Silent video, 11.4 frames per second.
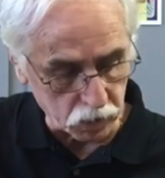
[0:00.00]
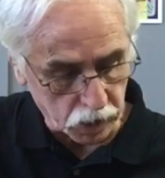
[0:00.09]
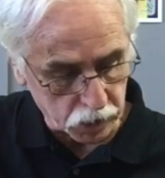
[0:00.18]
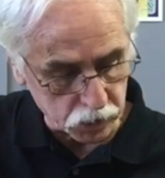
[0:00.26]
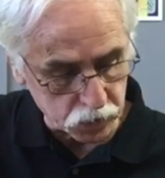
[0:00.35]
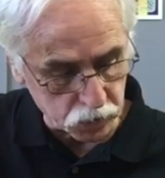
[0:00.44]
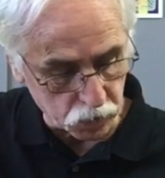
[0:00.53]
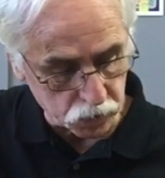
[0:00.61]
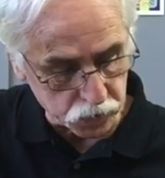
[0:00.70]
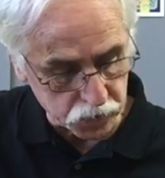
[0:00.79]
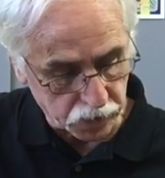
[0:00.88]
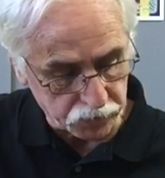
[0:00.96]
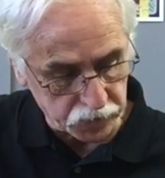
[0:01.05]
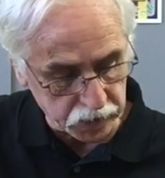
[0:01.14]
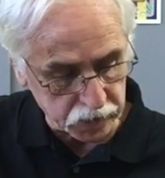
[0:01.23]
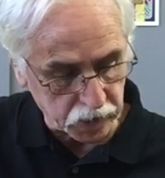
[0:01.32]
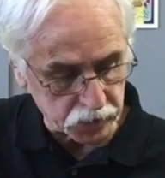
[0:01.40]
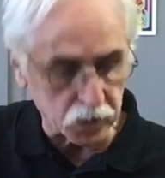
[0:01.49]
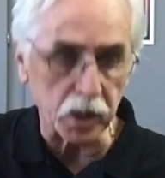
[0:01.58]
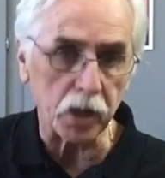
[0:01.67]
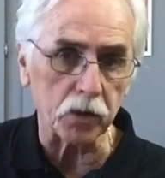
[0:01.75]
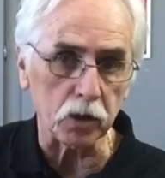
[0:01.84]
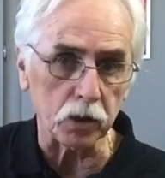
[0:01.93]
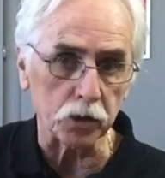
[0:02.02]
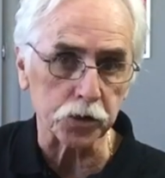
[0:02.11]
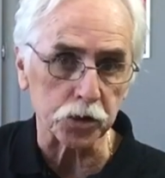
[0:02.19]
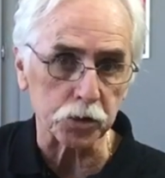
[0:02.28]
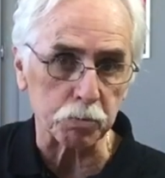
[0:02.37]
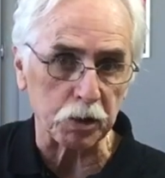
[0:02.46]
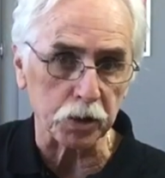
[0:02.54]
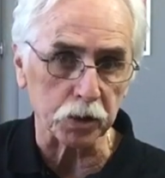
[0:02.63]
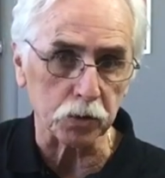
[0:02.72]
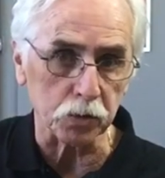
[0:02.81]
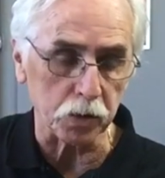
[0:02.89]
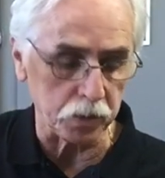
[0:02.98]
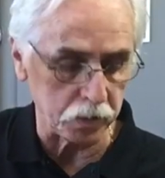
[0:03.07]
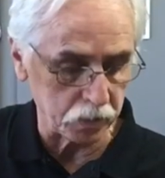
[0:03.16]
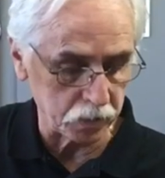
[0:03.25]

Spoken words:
stone stuff, and he does another little suspended chord. It's